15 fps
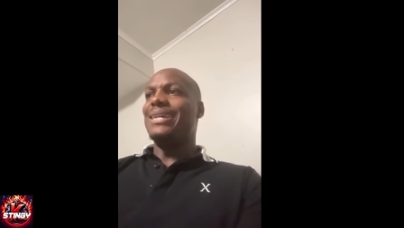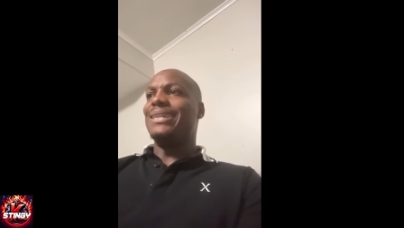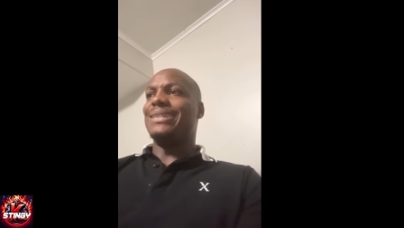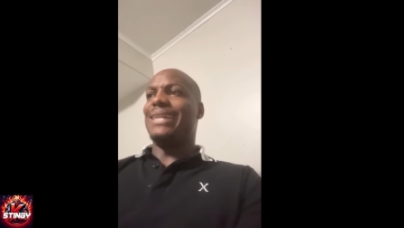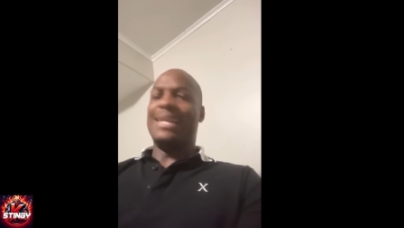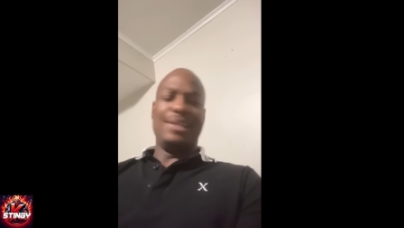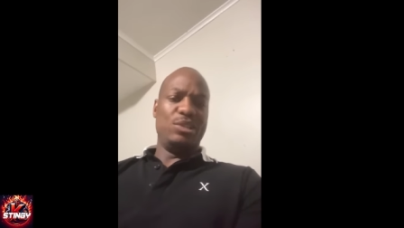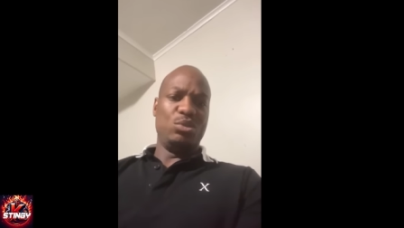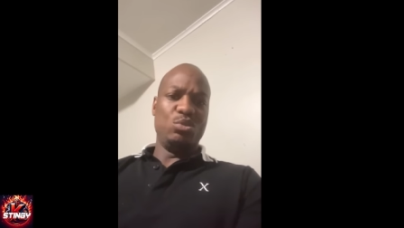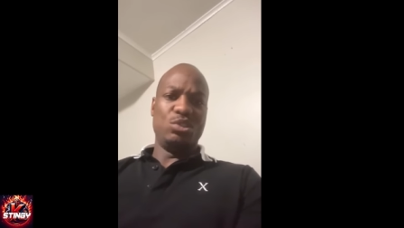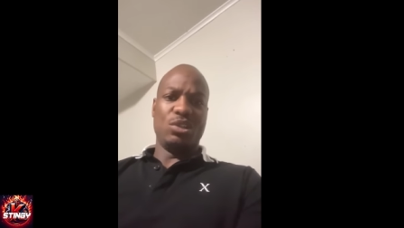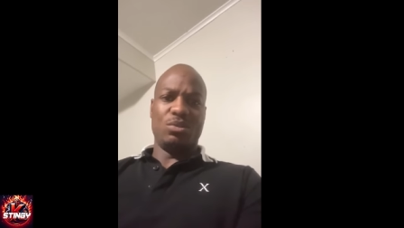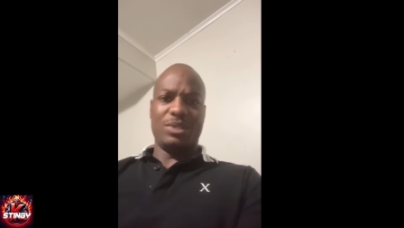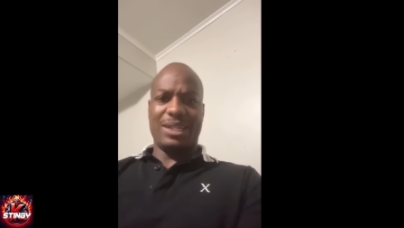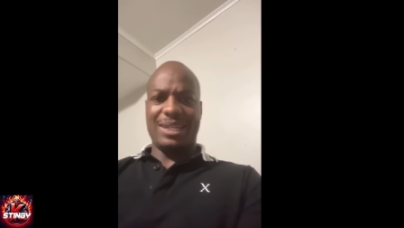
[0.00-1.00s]
They ain't use
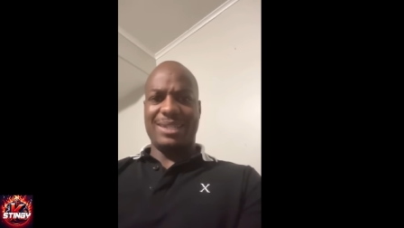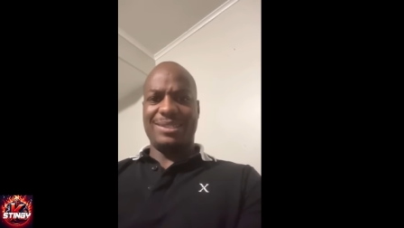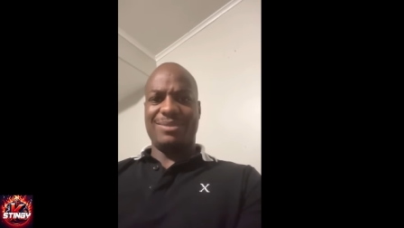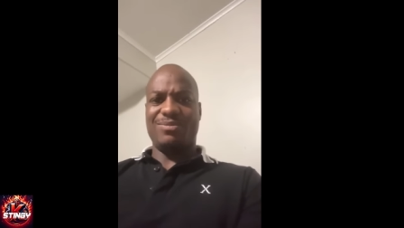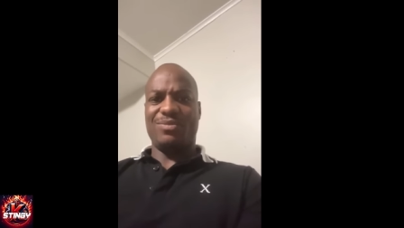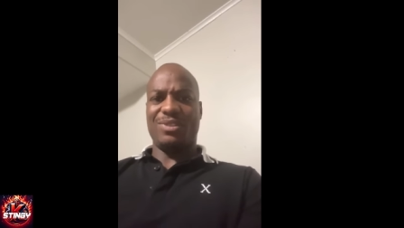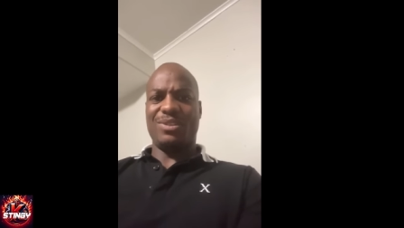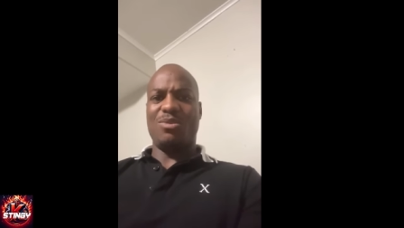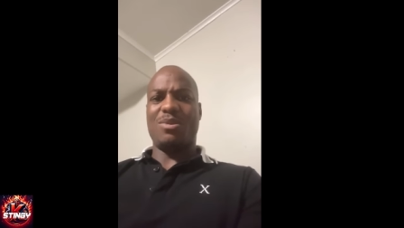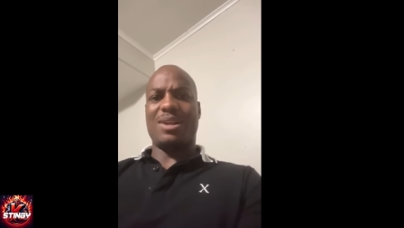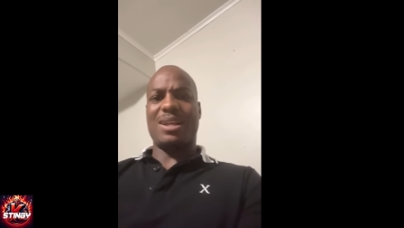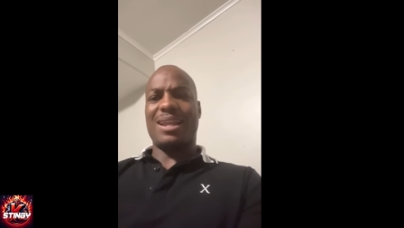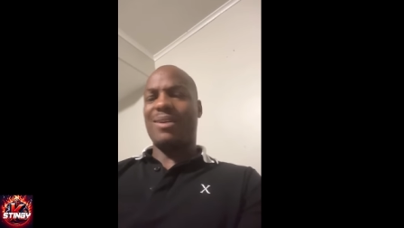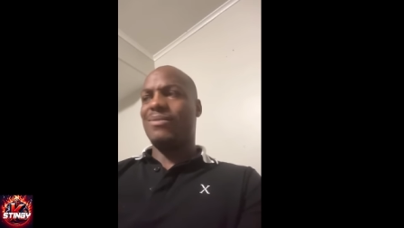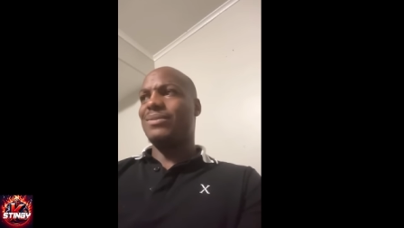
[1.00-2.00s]
your name for no
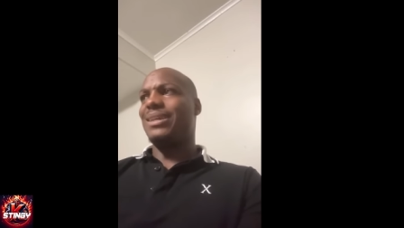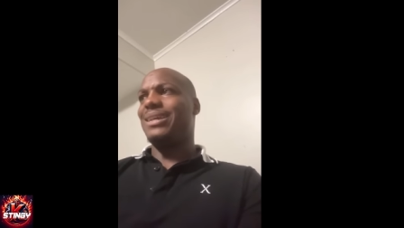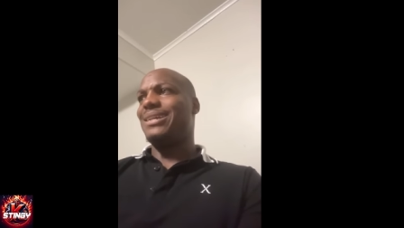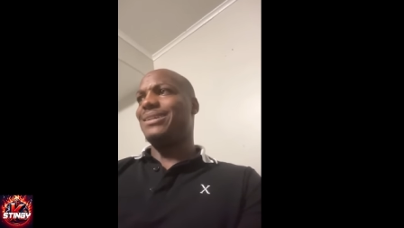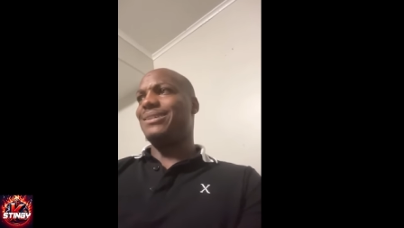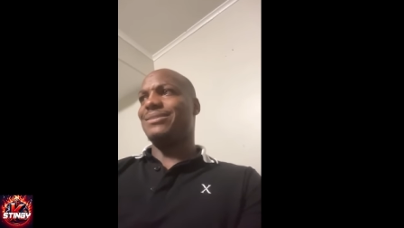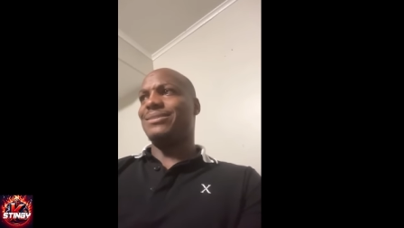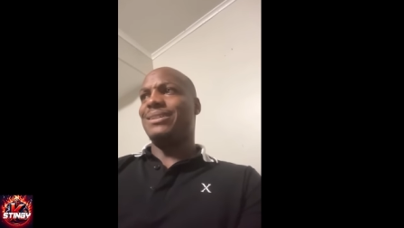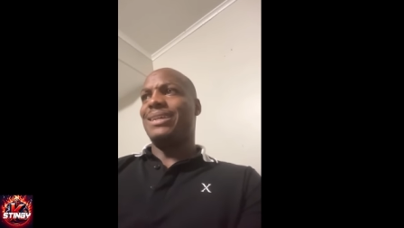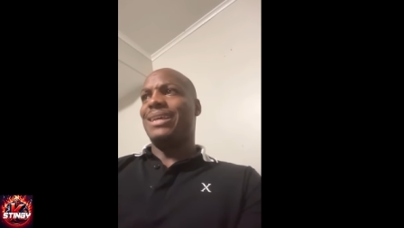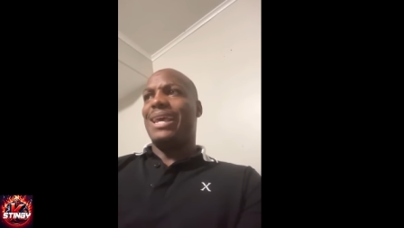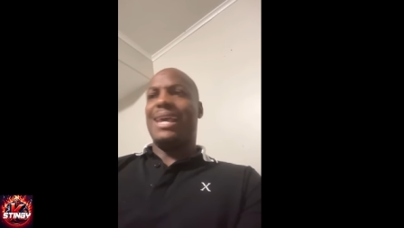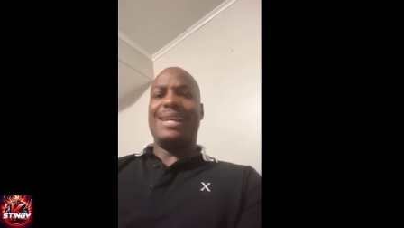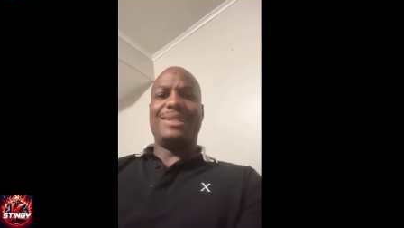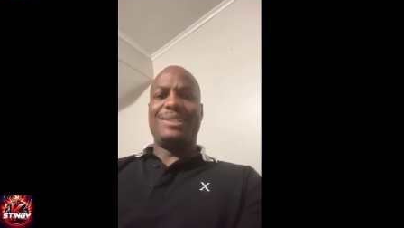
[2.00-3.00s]
clout. They ain't.
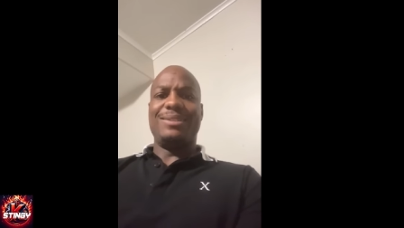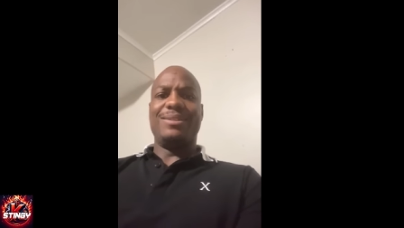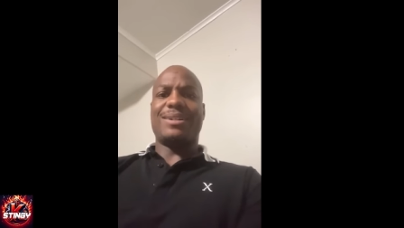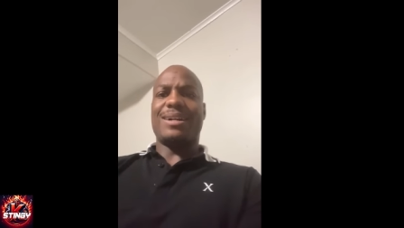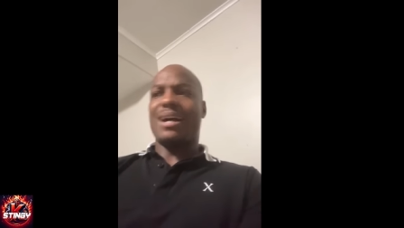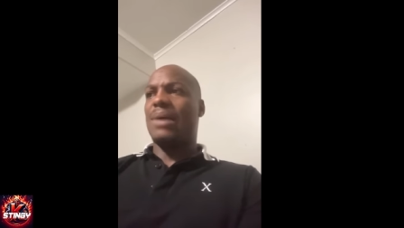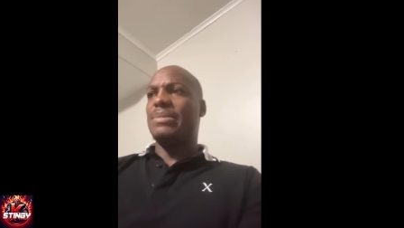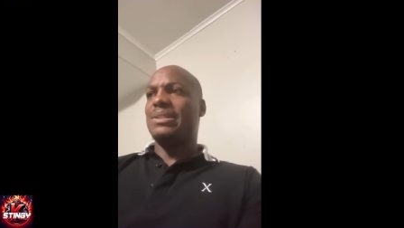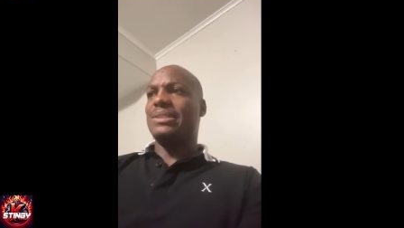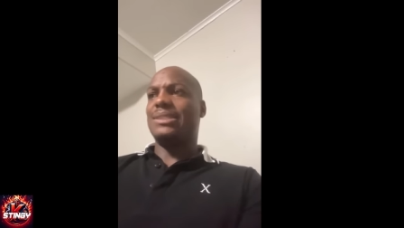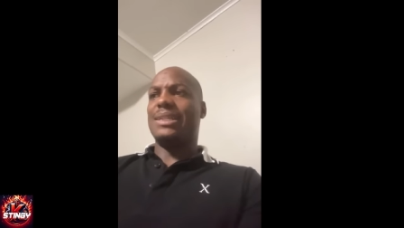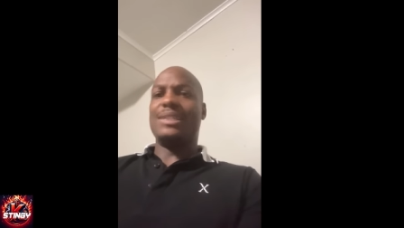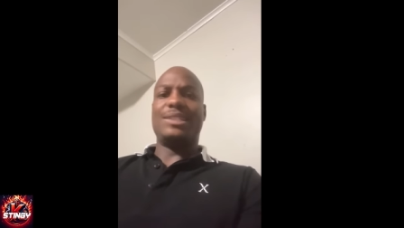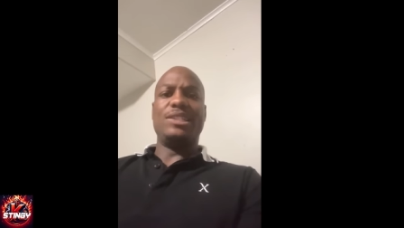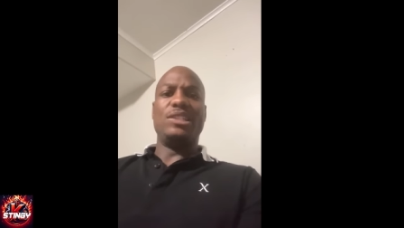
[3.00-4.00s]
And called me and
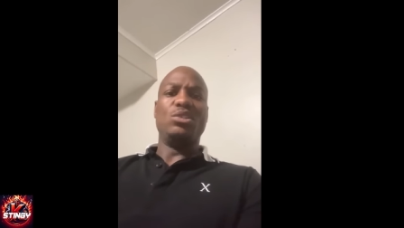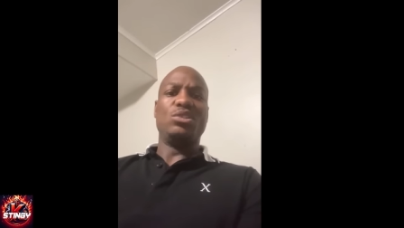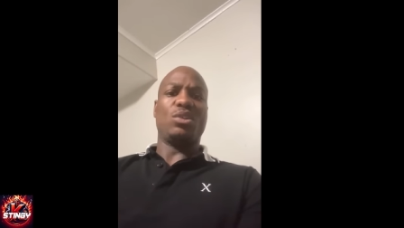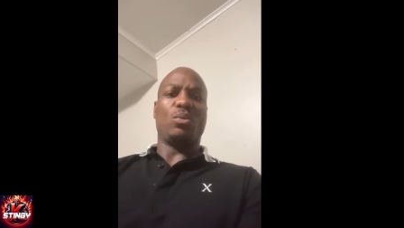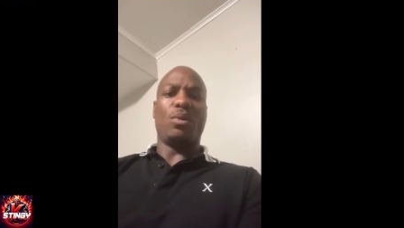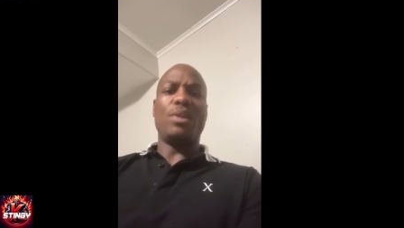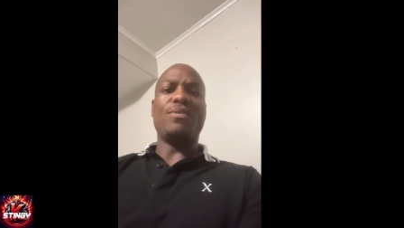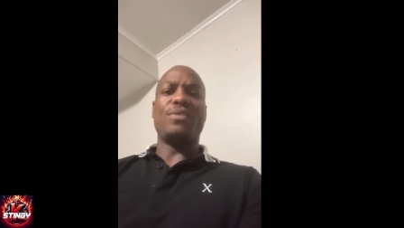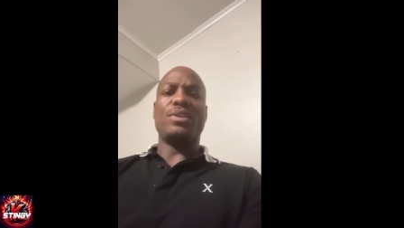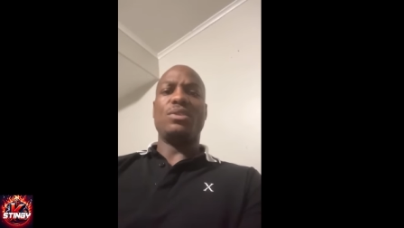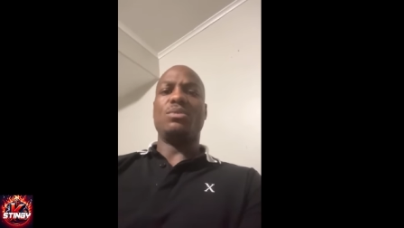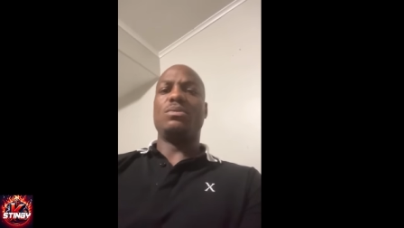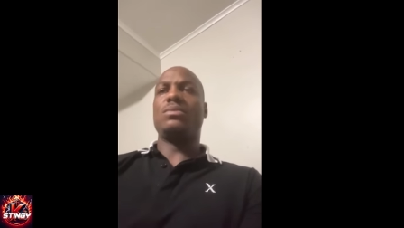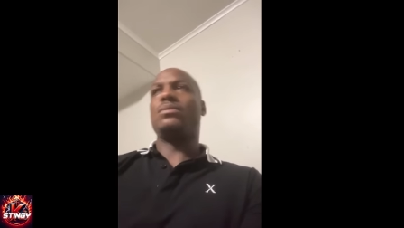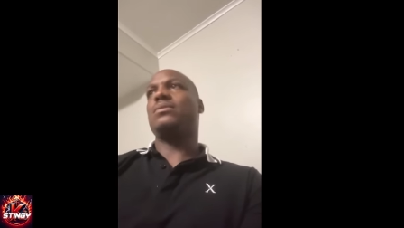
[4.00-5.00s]
said she used to work for you.